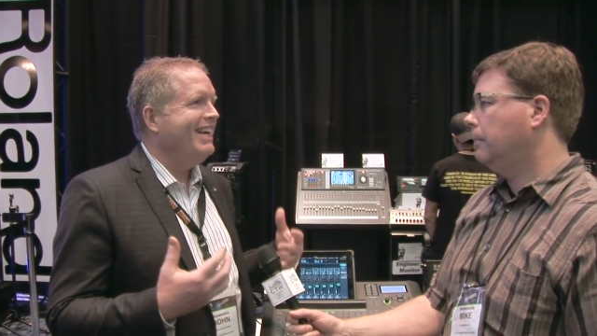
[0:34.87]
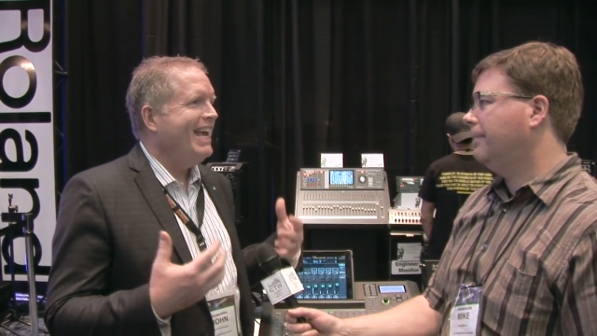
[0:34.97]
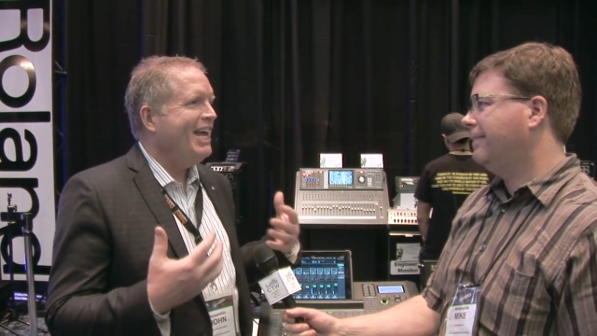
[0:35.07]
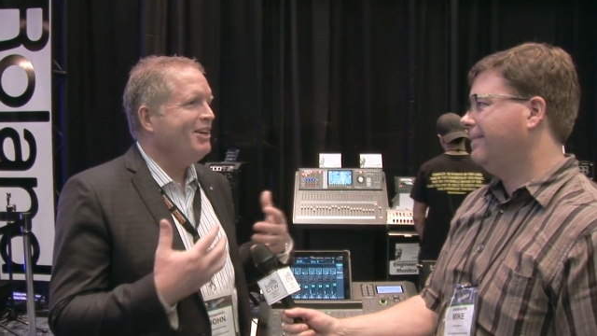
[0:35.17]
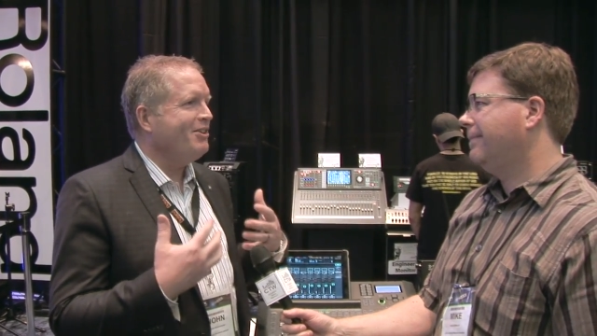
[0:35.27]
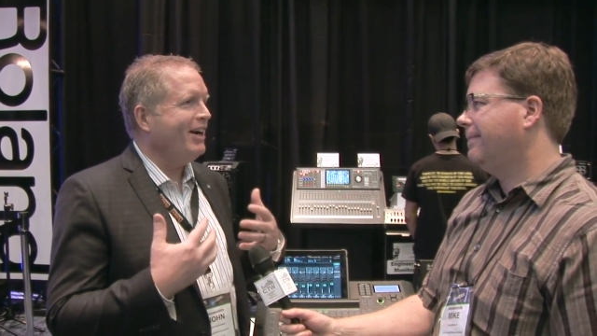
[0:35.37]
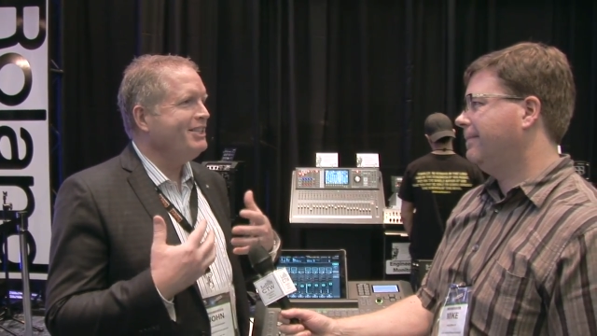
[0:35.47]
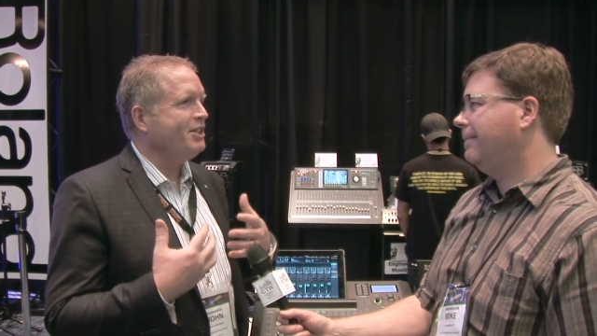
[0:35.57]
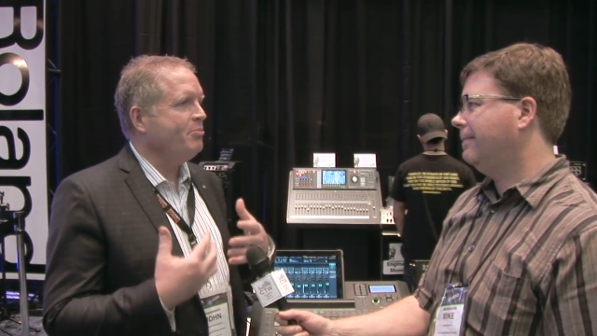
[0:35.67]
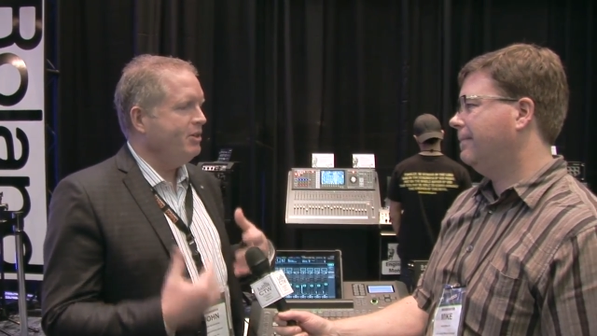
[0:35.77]

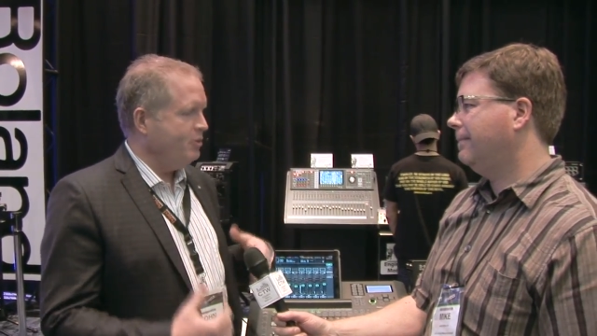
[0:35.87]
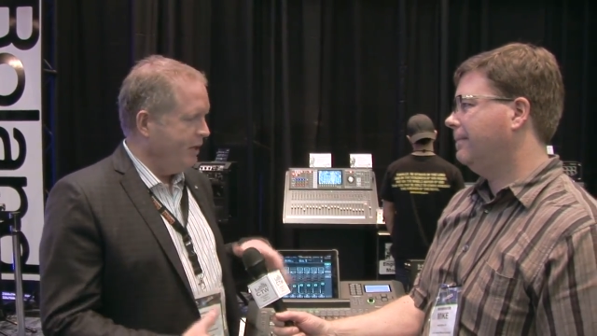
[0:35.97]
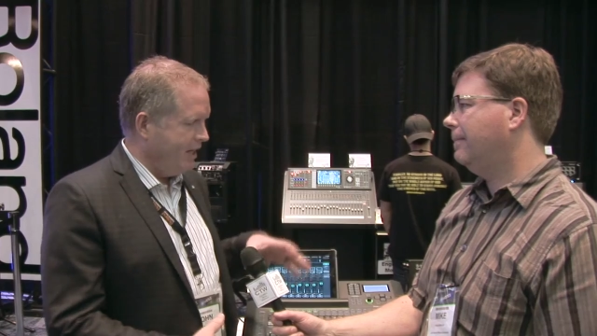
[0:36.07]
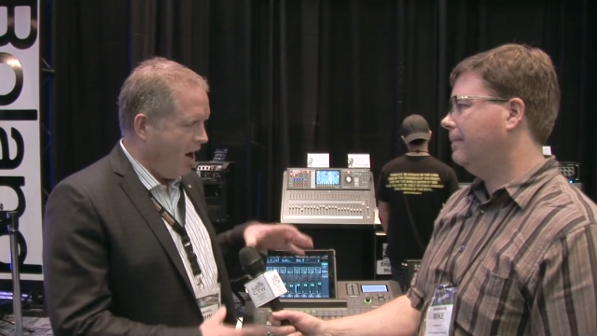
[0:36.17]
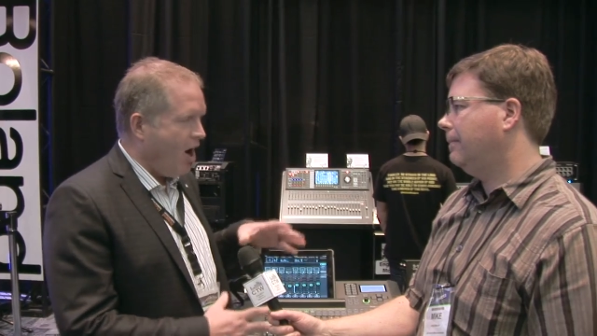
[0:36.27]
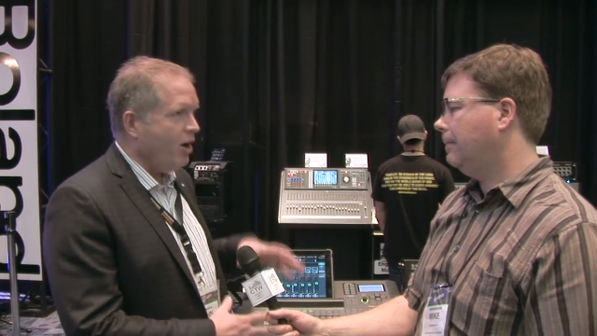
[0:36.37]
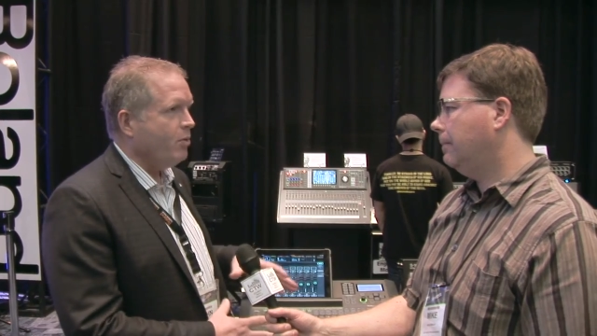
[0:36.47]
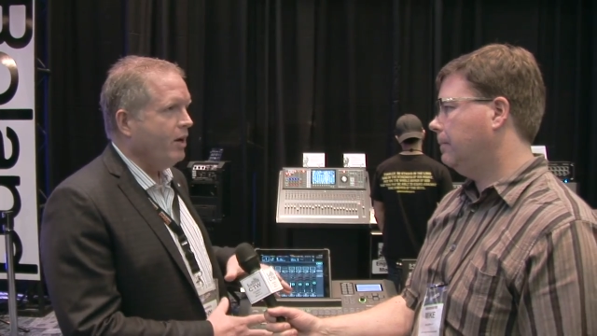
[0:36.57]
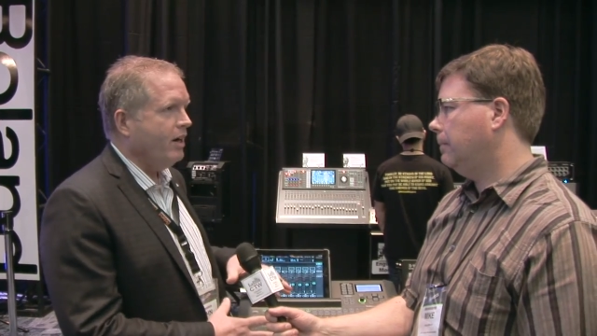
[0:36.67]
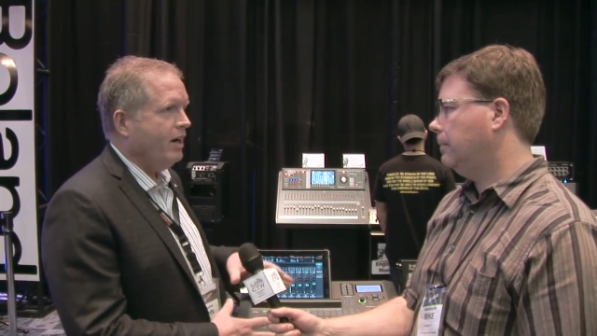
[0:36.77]
Speaker 1: integration between a
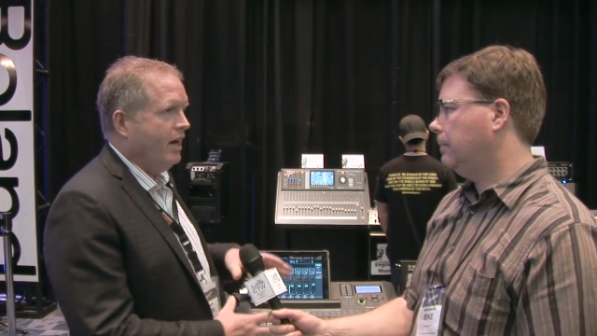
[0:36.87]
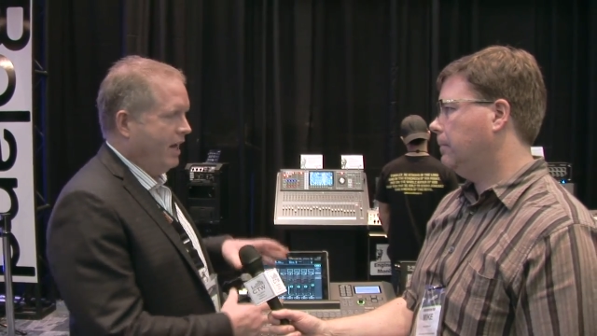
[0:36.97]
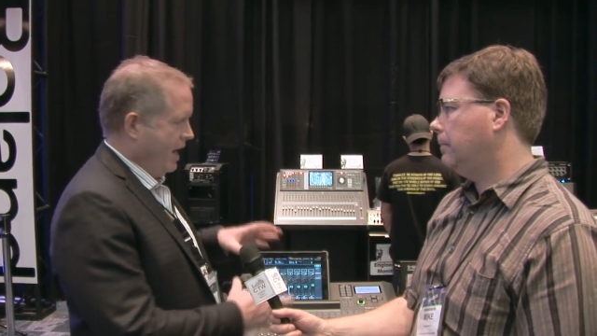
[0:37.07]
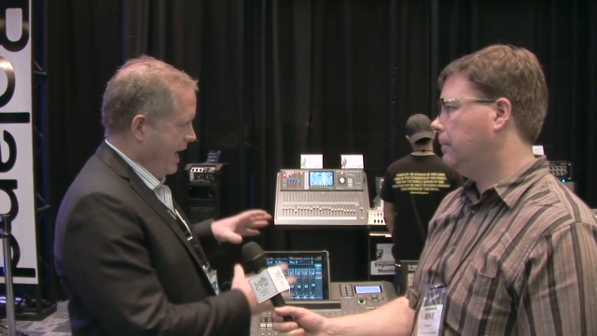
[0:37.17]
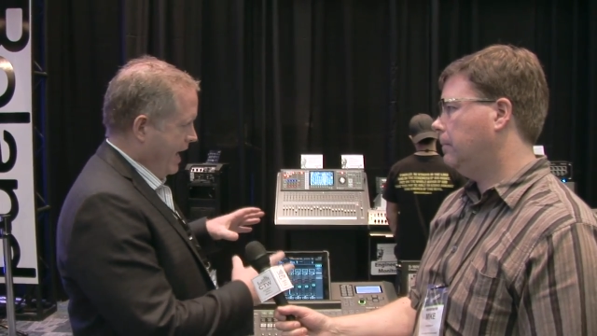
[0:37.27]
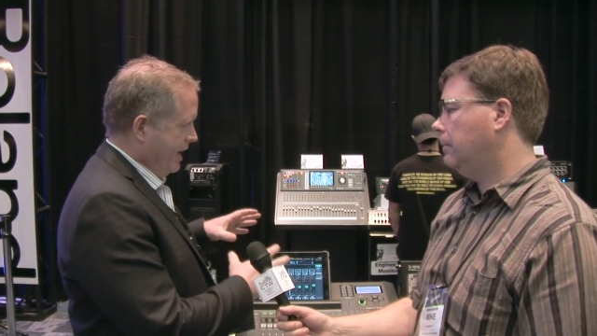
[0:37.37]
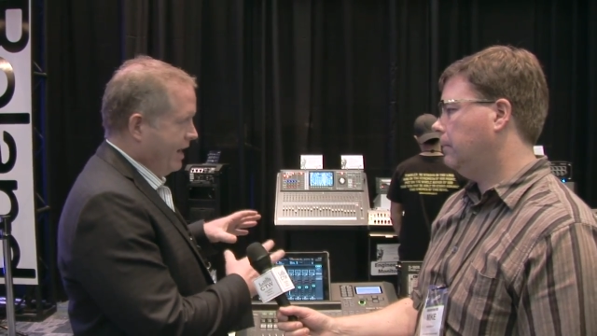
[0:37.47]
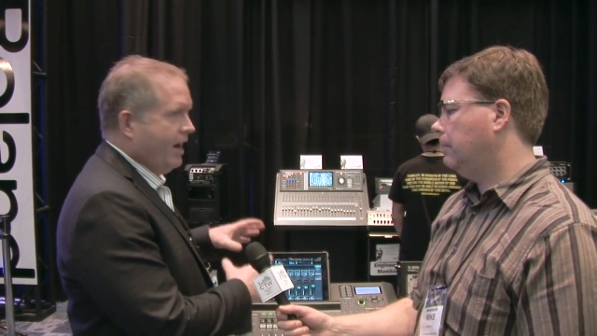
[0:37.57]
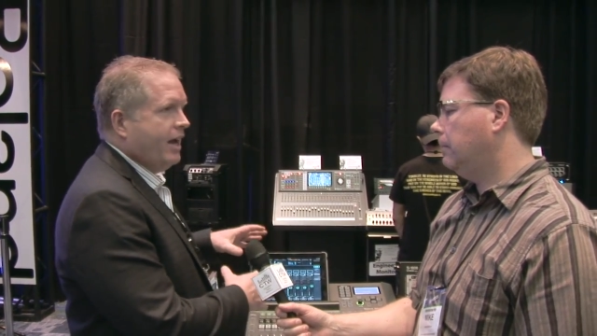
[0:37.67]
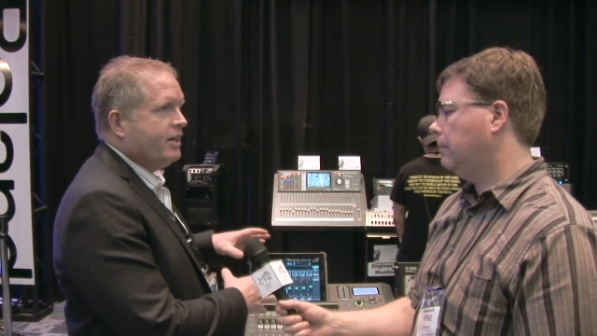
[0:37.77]
hardware and
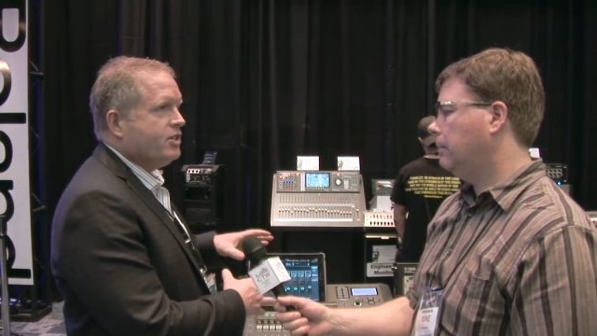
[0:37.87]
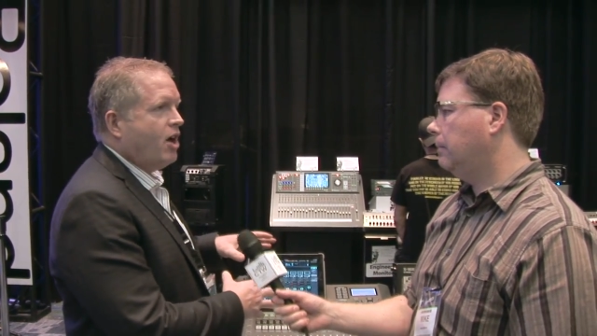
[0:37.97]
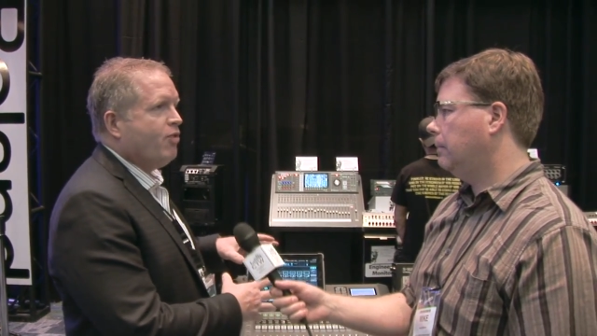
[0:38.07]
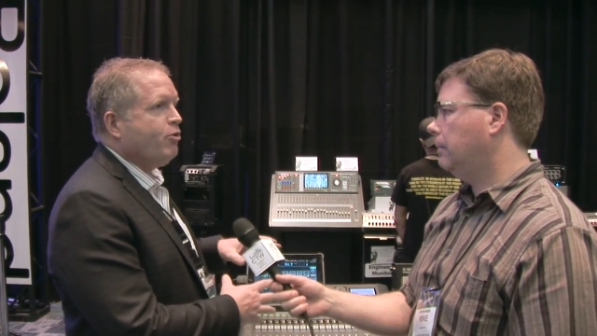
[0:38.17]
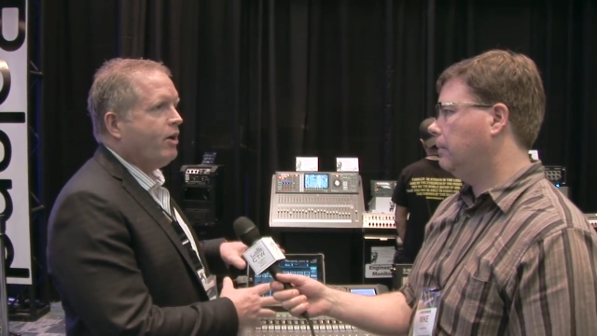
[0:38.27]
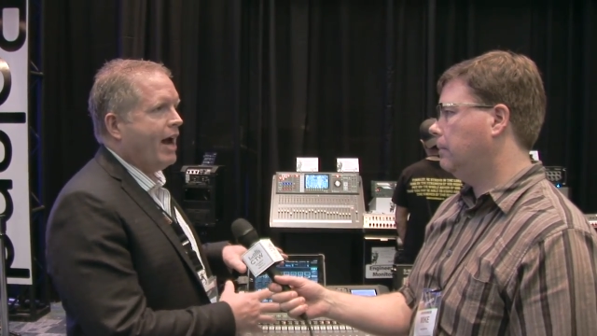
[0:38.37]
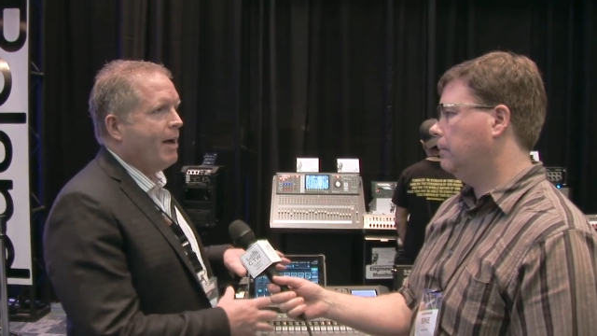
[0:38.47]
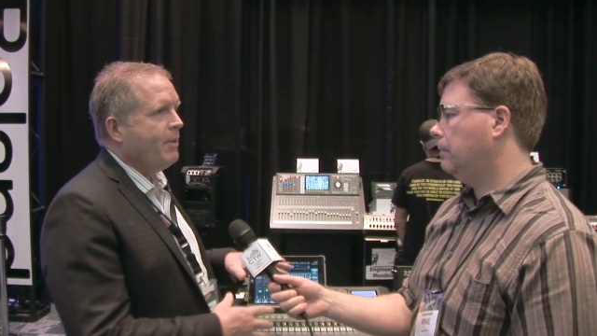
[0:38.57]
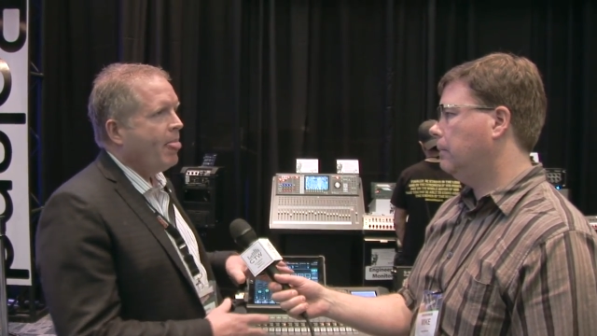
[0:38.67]
a software app.